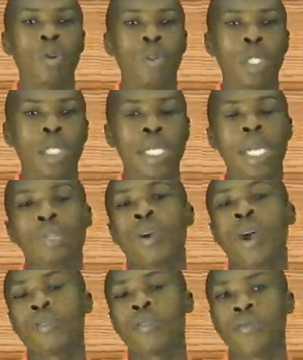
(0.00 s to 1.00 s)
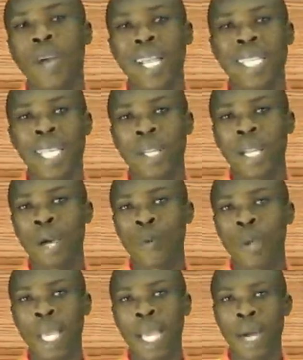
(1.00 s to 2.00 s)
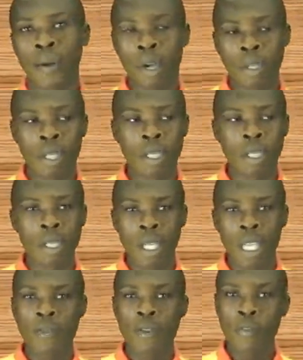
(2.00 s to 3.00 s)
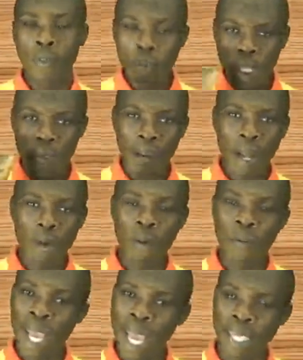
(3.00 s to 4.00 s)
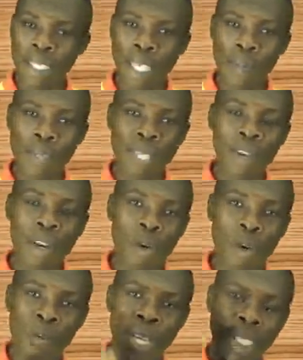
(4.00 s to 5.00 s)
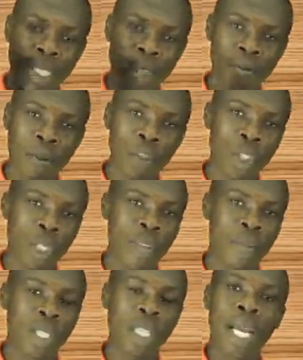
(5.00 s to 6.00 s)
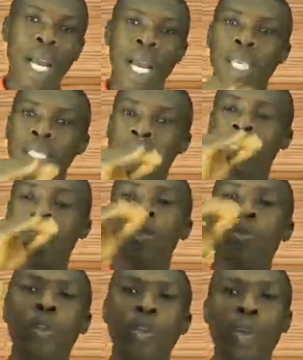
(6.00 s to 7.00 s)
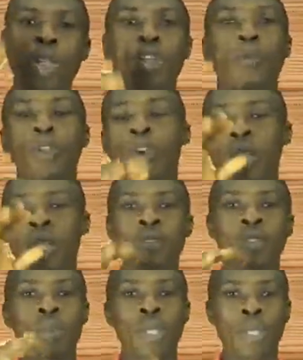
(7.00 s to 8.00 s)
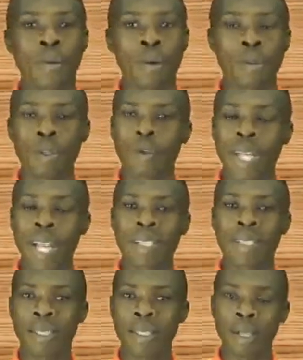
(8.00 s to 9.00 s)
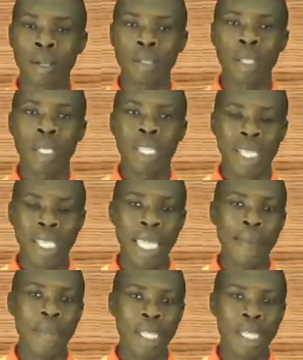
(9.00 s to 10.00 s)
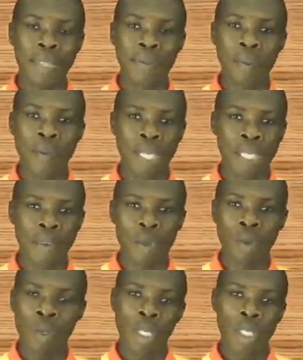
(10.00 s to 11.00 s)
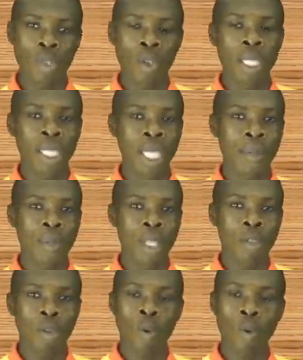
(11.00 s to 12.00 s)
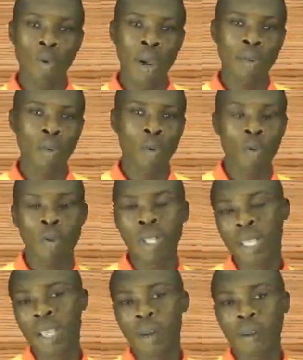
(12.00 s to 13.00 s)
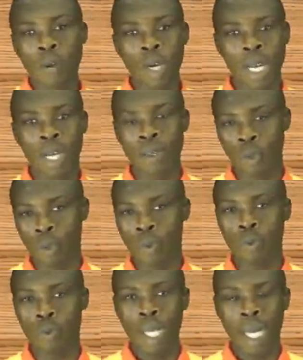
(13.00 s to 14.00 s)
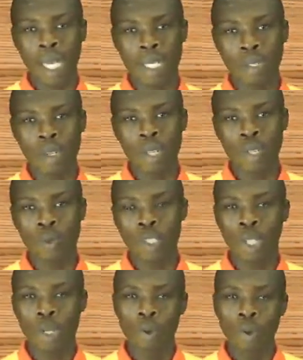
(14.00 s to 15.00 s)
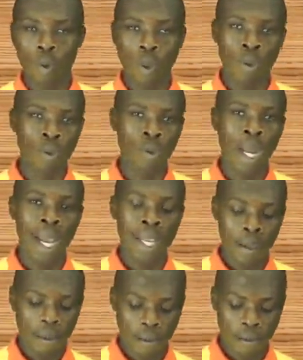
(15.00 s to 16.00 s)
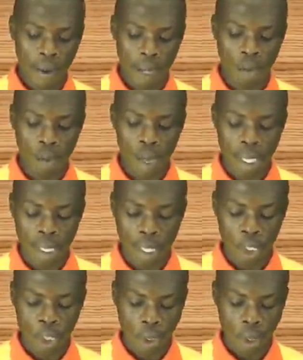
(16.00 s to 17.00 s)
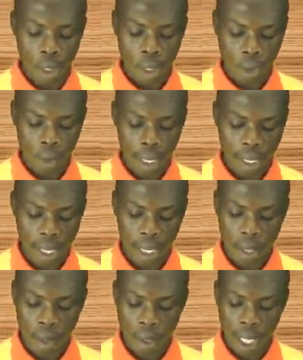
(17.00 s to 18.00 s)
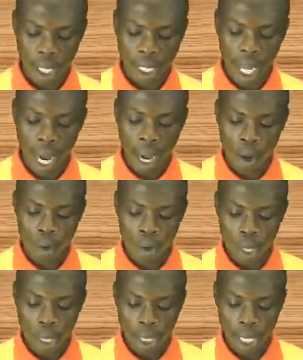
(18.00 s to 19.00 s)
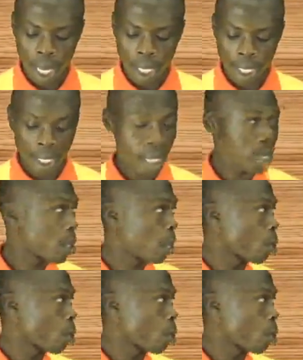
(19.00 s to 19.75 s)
Then you have to find another way around it. If you put the value of x, the limiting value of x in the function given, and the denominator and denominator gives you 0, you know that is not determinate. 0 over 0 is not determinate. So you have to think of what else to do. And in such situation, we try factorization. So let's take a look at how that is done.